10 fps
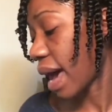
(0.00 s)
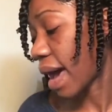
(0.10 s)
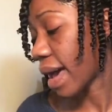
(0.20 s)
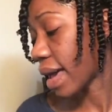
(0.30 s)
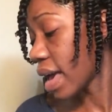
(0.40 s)

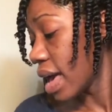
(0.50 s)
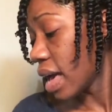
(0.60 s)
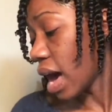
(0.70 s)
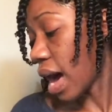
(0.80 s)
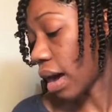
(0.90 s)
I
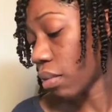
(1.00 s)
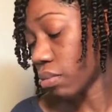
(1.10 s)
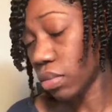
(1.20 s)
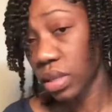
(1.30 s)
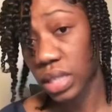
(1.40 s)

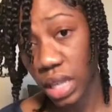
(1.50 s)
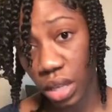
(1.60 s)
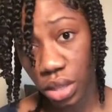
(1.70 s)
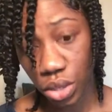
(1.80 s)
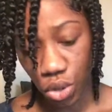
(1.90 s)
sit
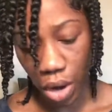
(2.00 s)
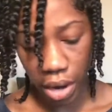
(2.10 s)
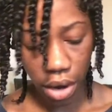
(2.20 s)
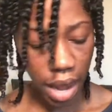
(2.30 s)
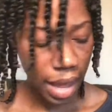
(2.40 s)
under the dryer.